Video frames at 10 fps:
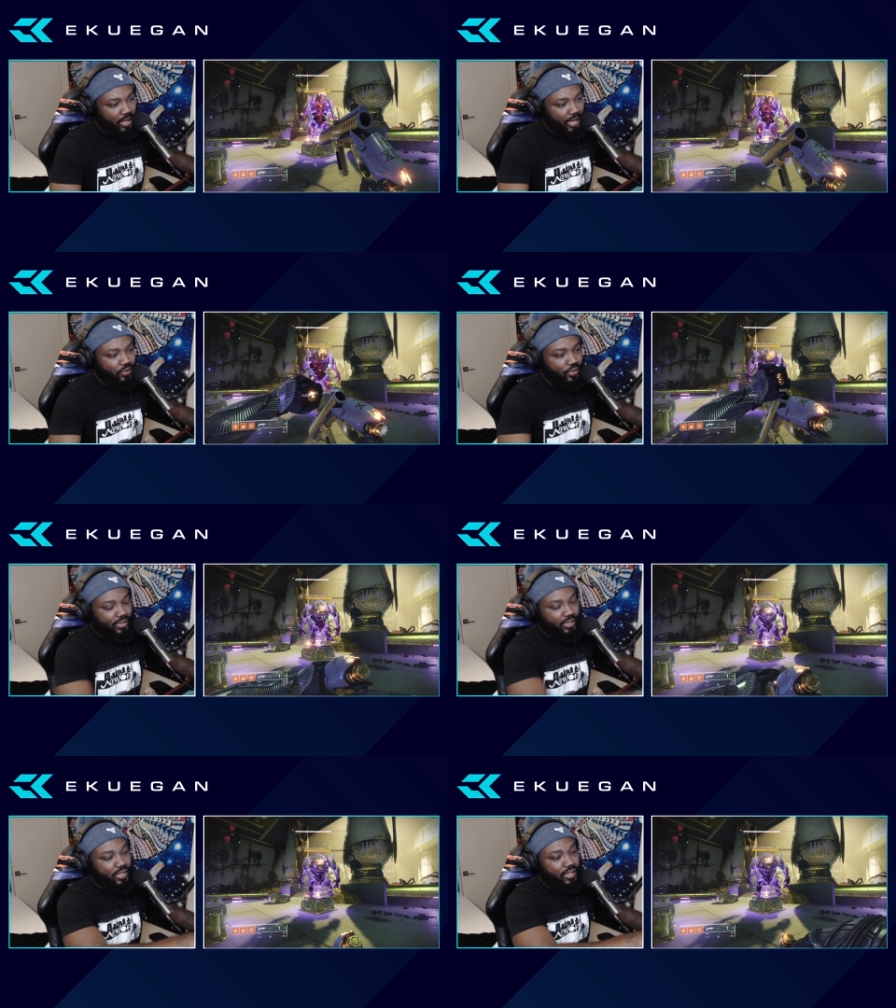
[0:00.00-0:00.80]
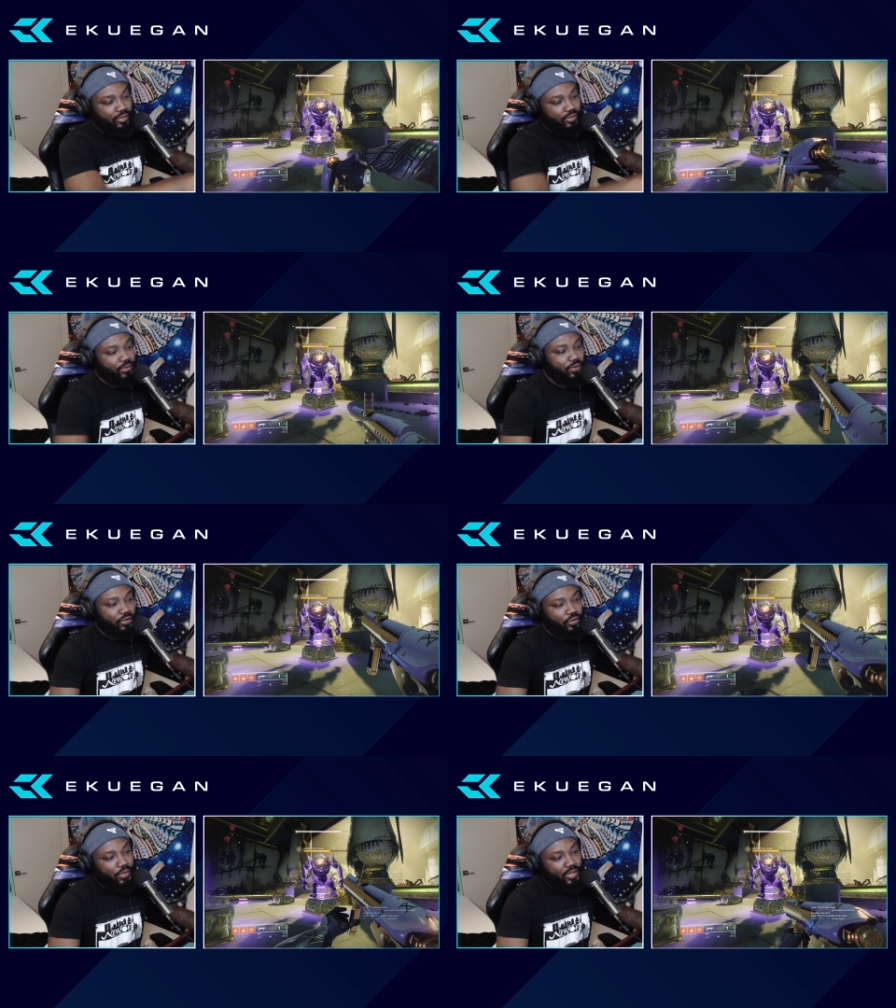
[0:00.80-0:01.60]
As you can see, there
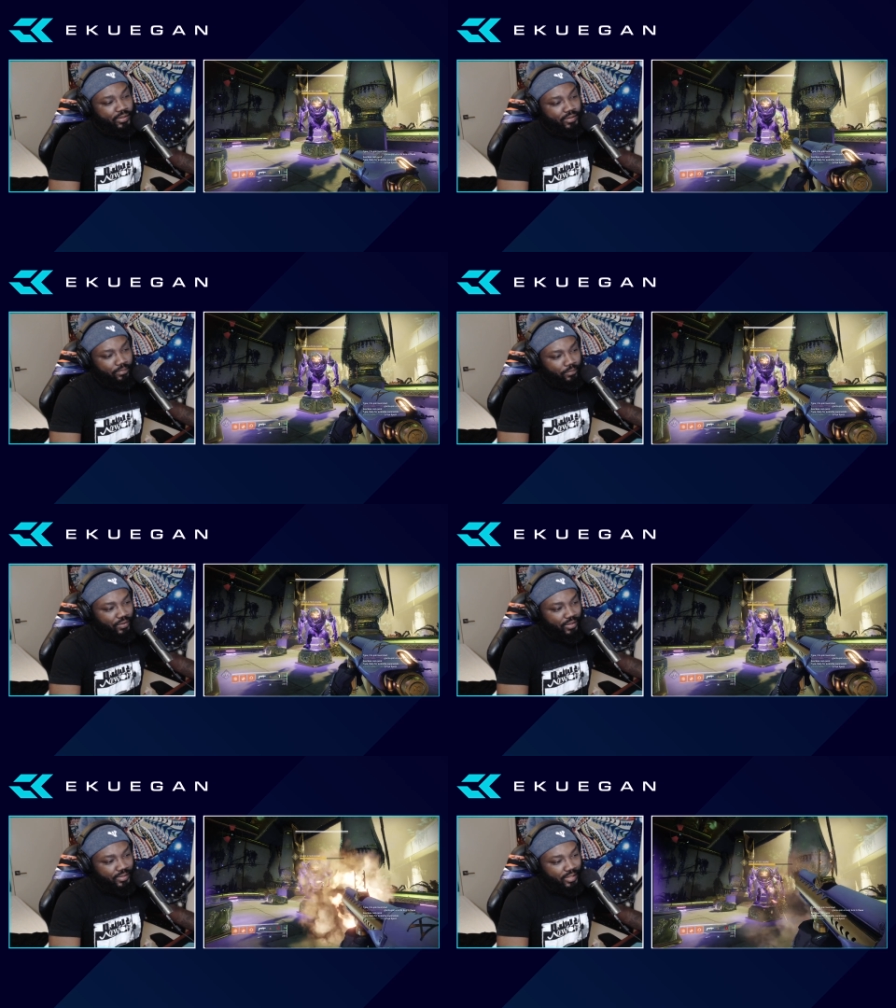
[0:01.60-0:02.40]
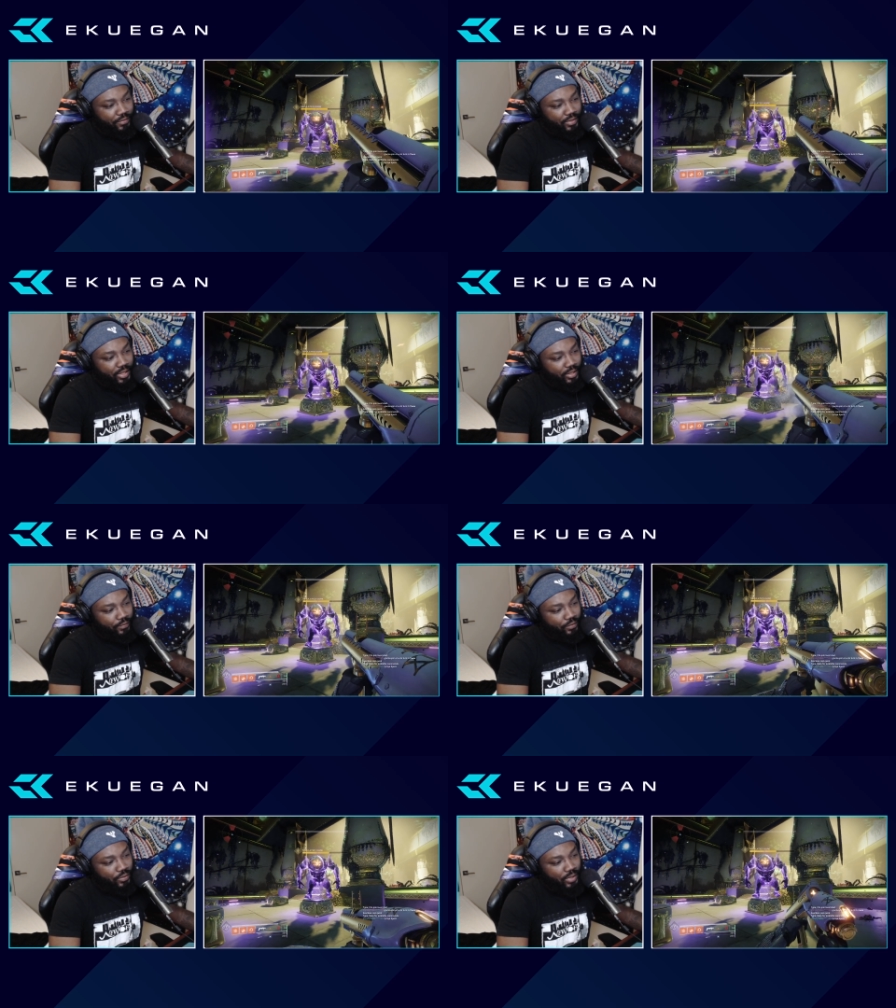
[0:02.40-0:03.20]
the 2057 hit a
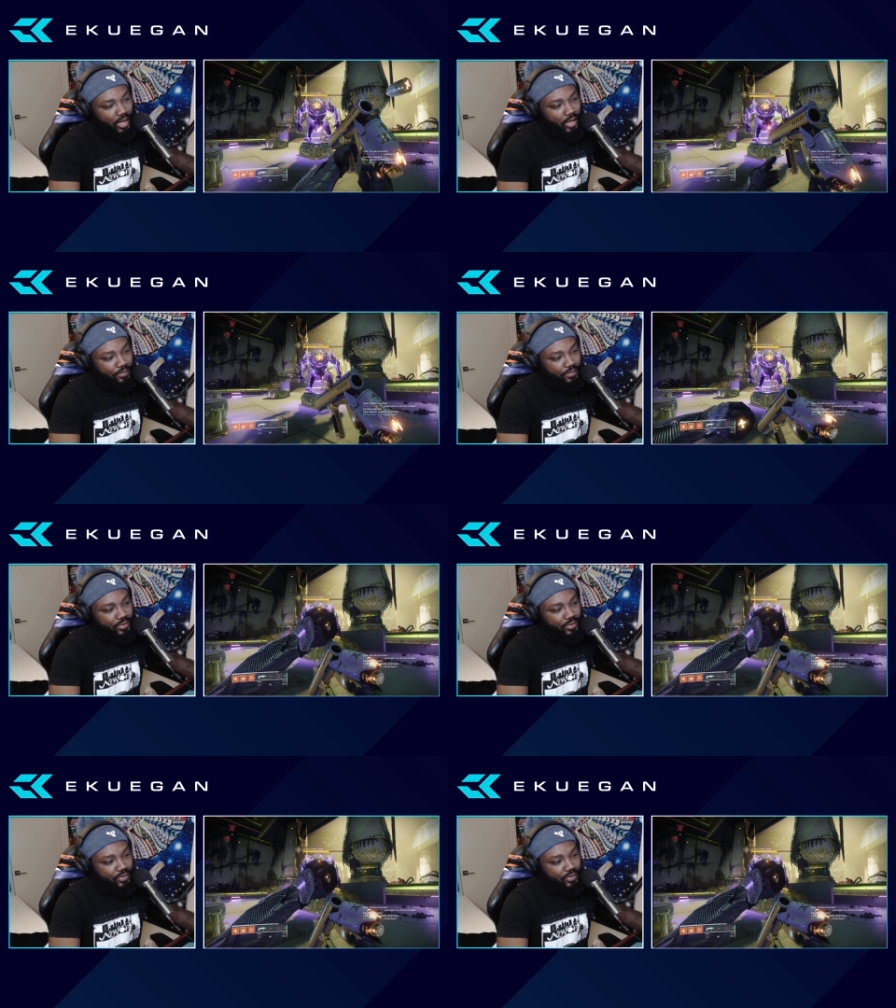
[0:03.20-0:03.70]
few times